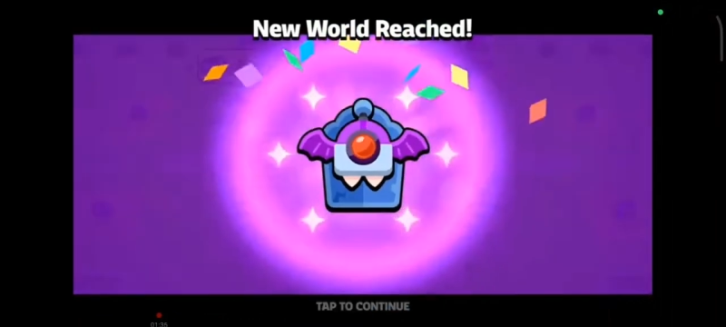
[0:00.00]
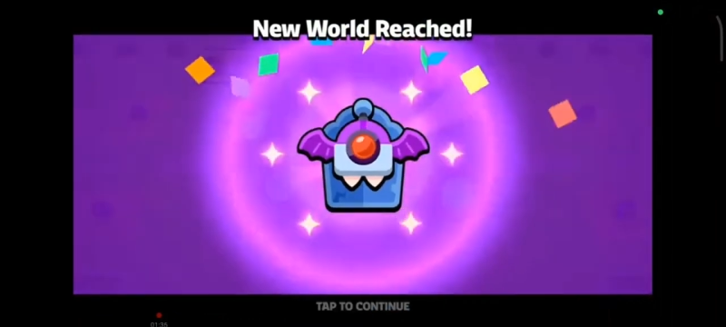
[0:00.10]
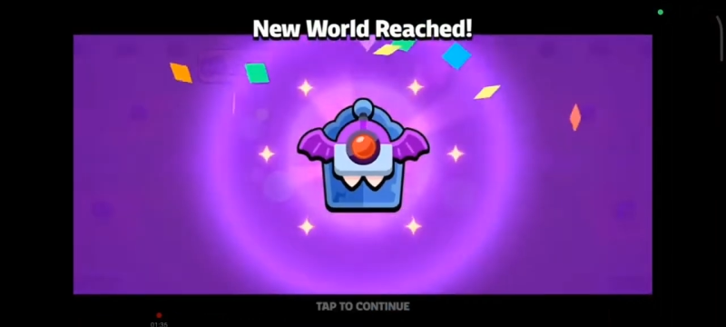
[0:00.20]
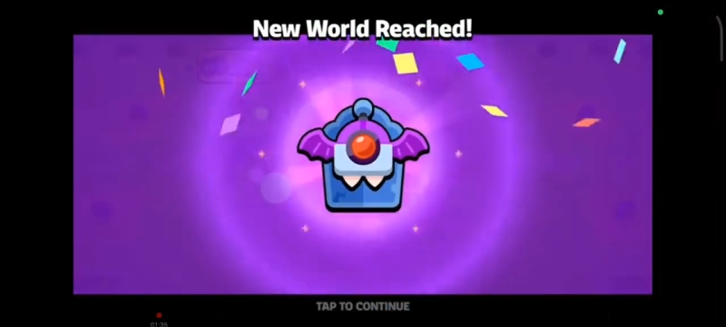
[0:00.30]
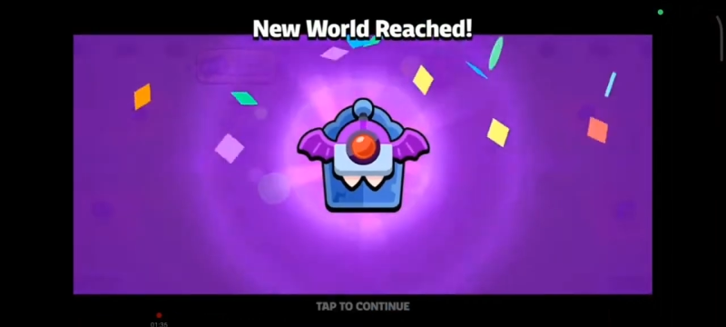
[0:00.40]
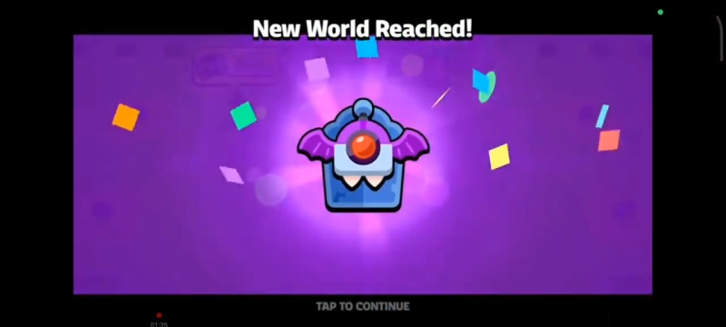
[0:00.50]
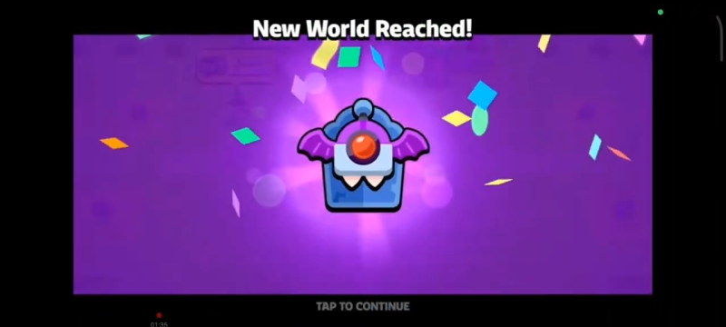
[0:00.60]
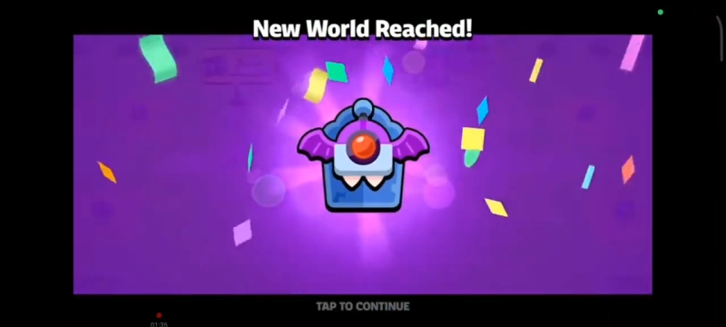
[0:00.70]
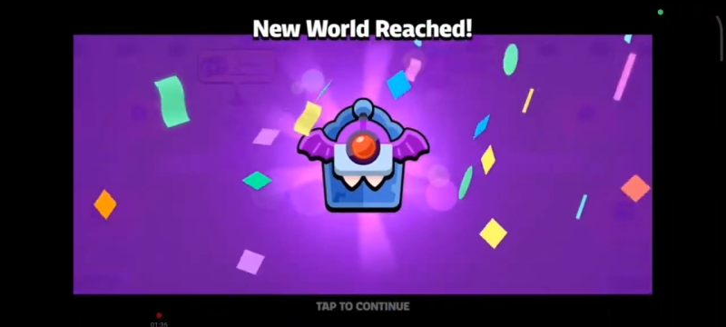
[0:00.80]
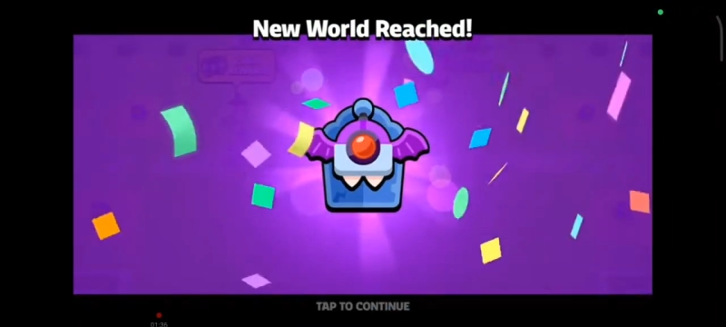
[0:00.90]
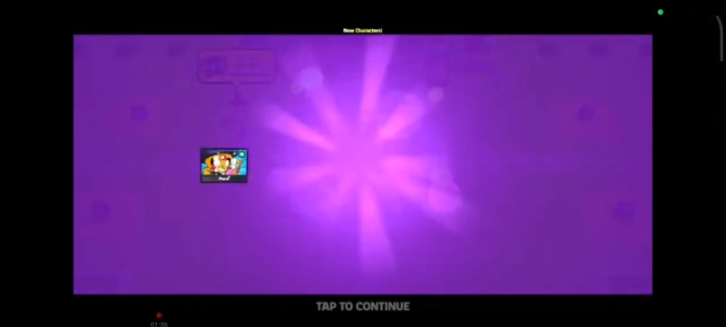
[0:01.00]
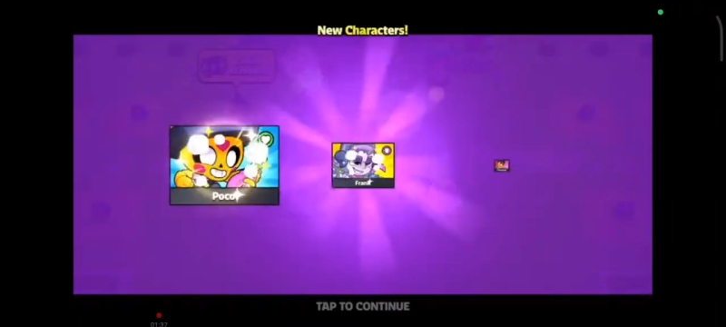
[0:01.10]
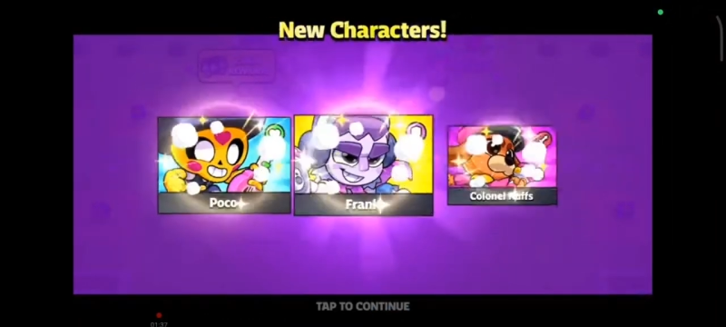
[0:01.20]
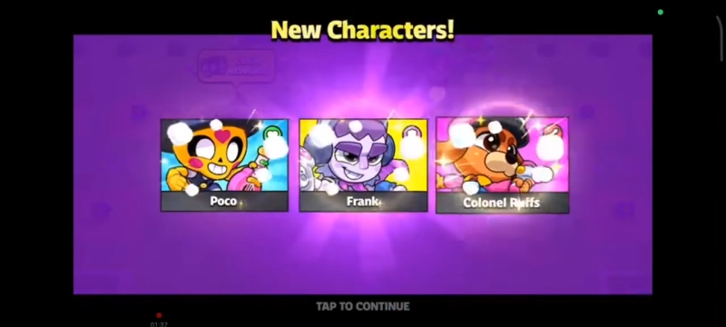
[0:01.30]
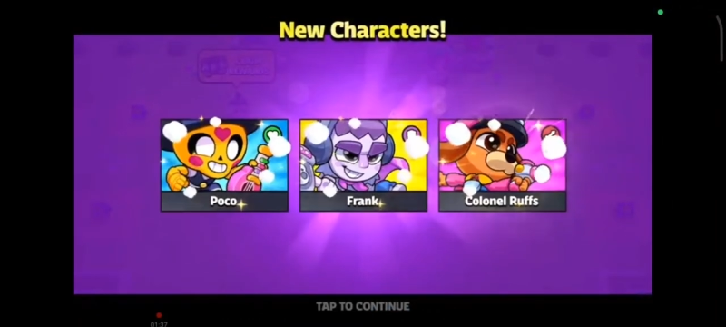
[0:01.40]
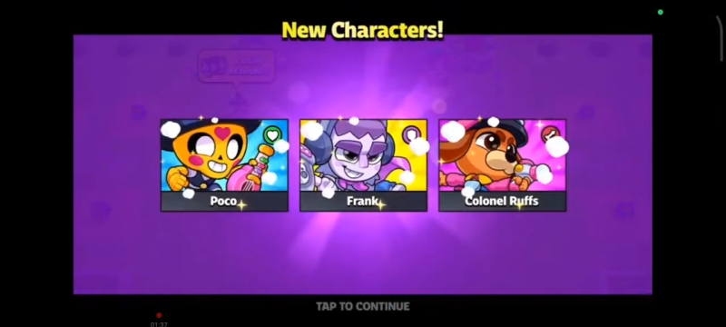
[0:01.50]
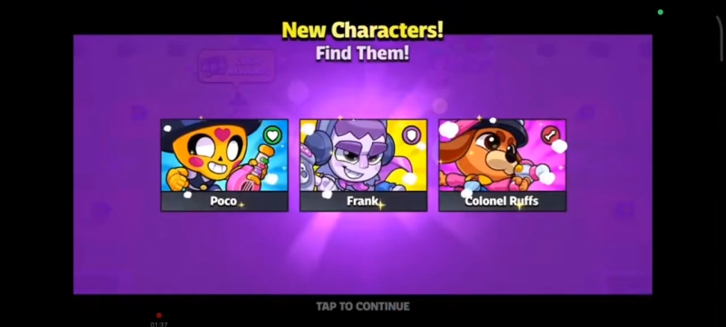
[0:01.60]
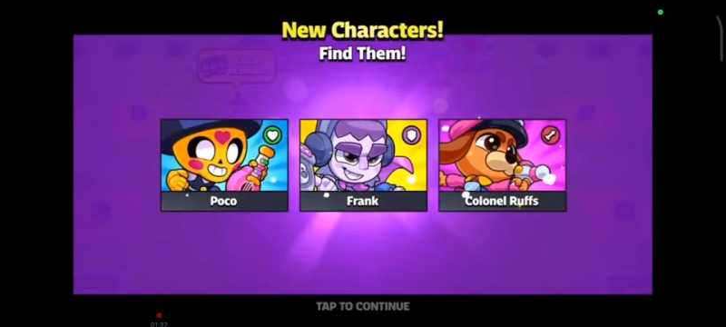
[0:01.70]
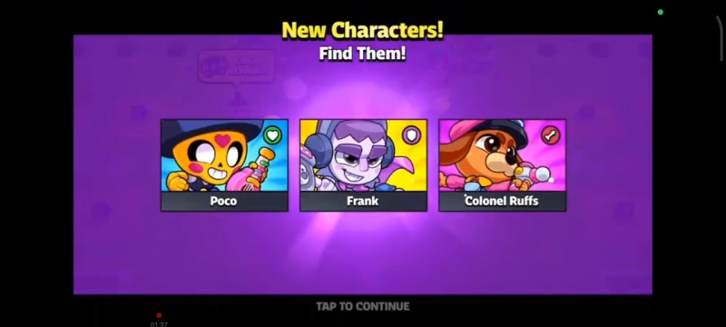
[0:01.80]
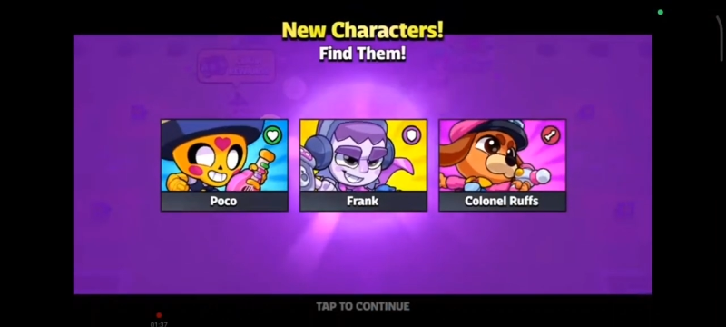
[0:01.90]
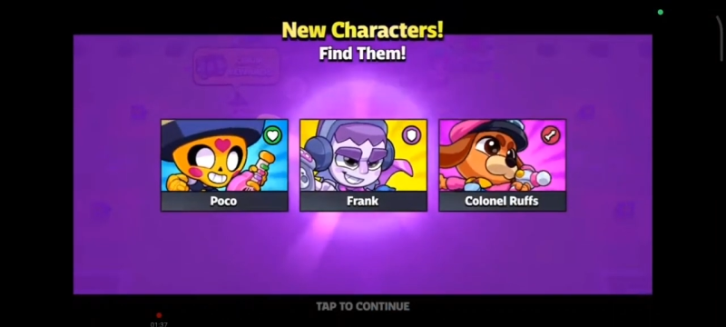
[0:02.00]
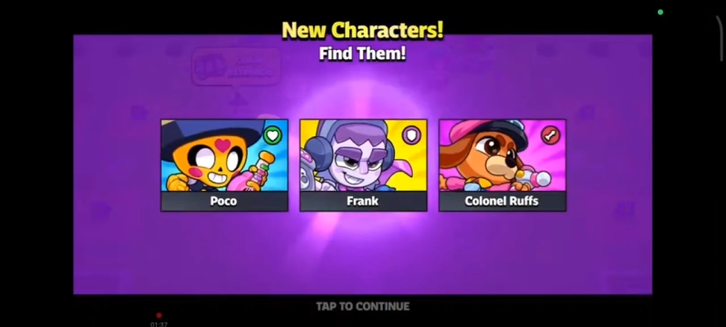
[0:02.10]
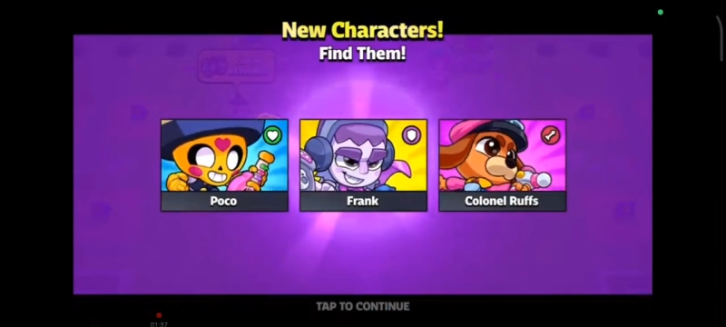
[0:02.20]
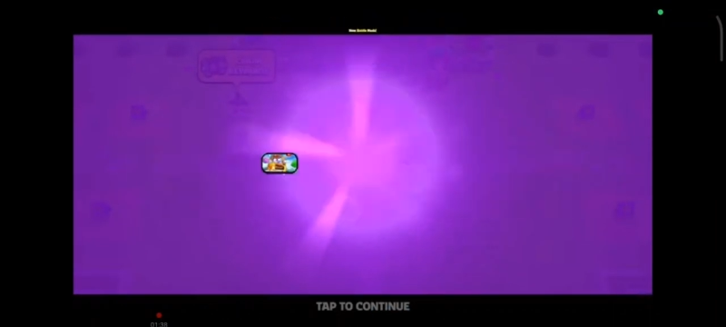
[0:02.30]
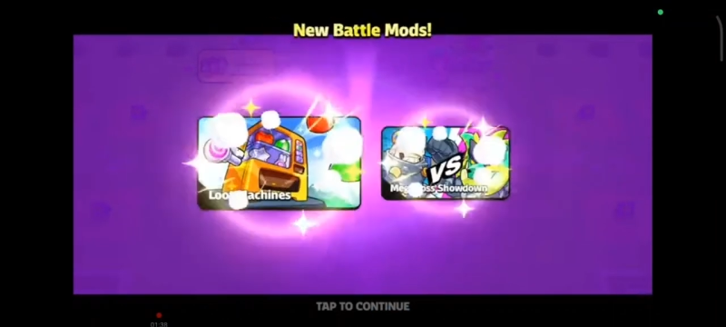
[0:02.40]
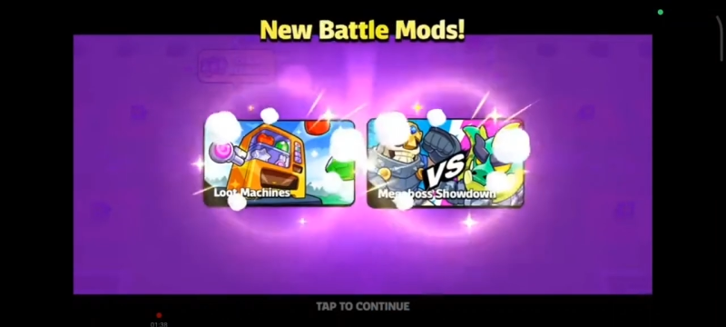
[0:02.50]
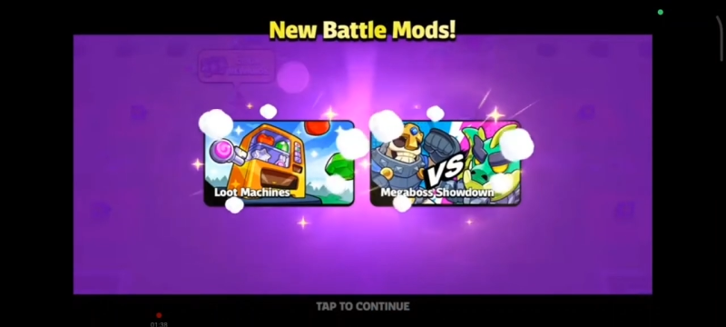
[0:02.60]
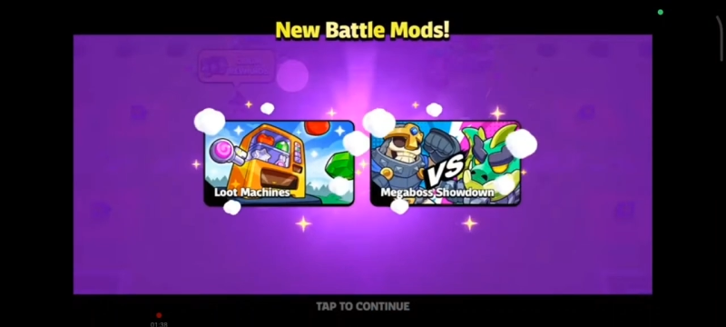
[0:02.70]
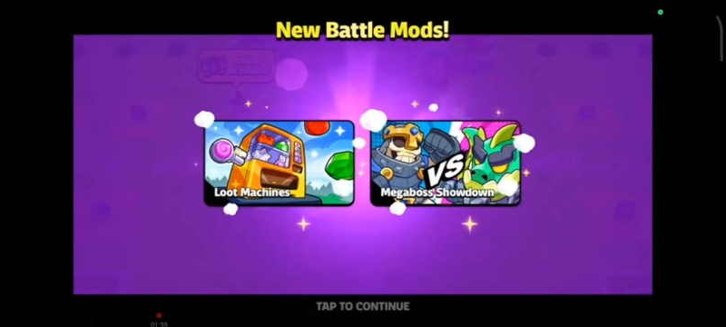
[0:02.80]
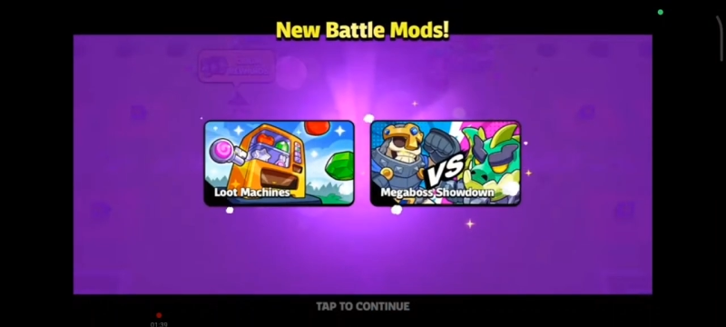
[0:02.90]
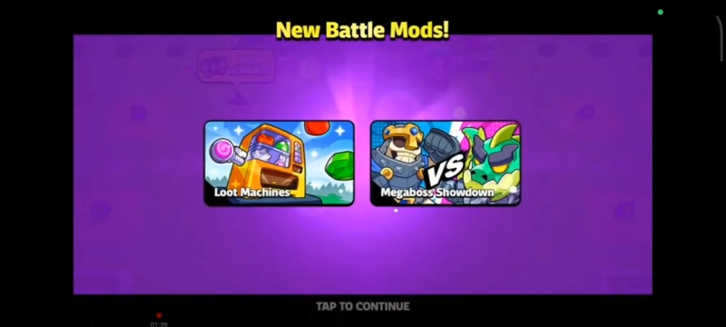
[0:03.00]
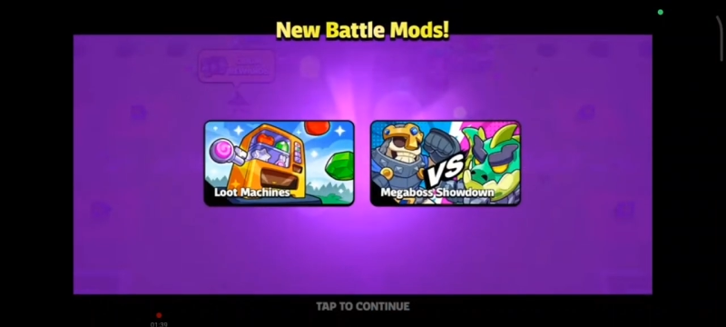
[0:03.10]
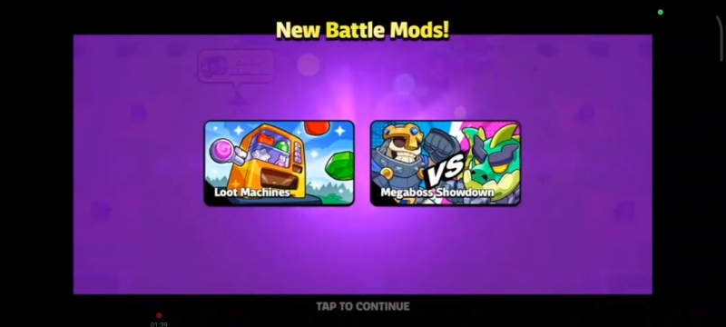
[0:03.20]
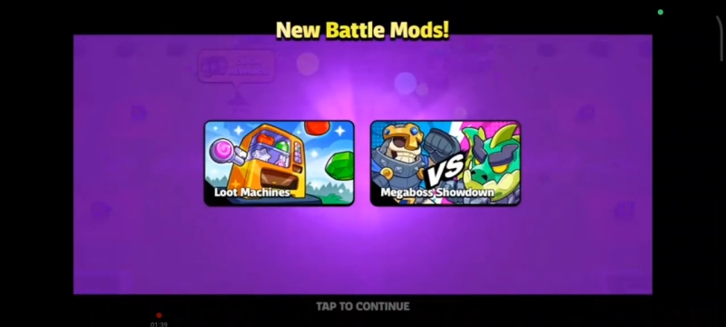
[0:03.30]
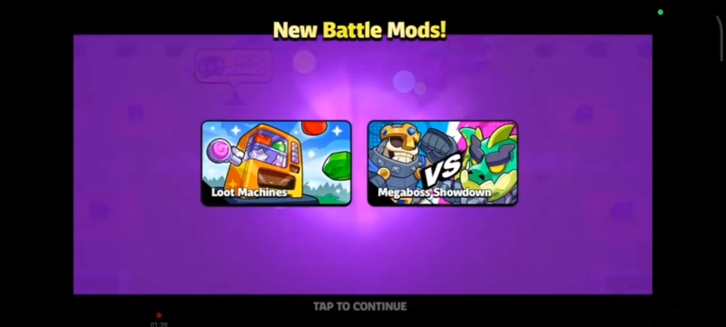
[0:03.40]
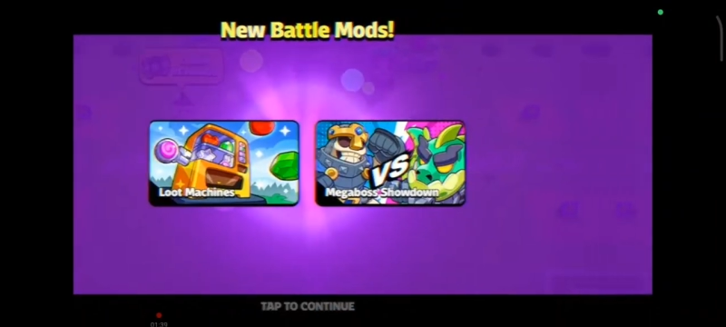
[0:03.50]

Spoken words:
[unreadable: no face in view]